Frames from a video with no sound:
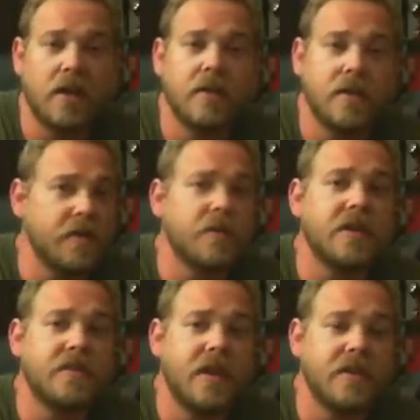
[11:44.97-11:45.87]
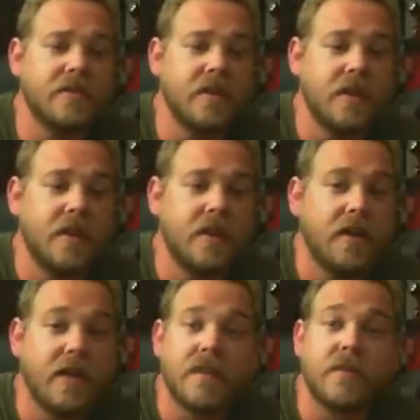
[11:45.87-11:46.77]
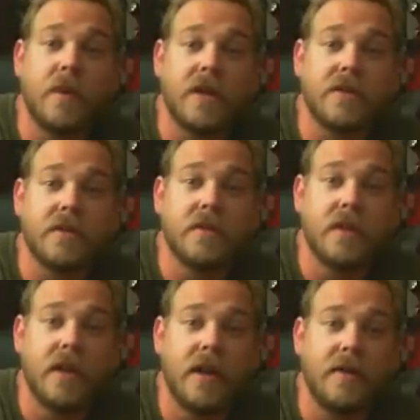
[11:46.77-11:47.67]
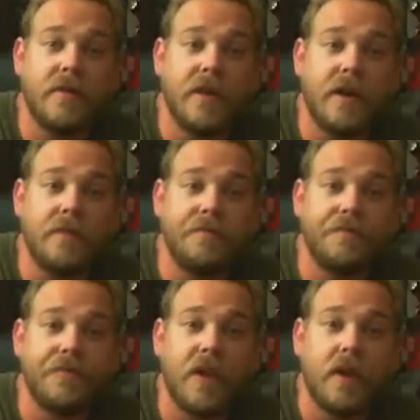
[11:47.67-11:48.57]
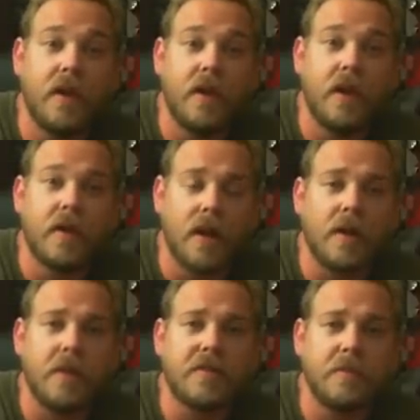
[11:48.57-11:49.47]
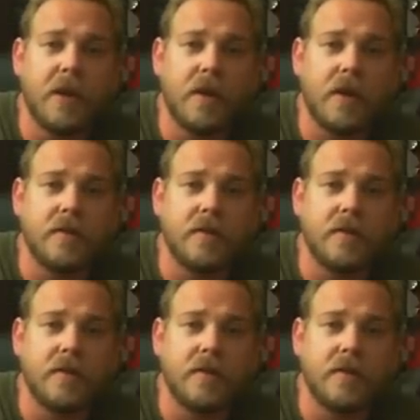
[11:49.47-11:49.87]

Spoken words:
Does what it says. Thanks for watching, and God bless America.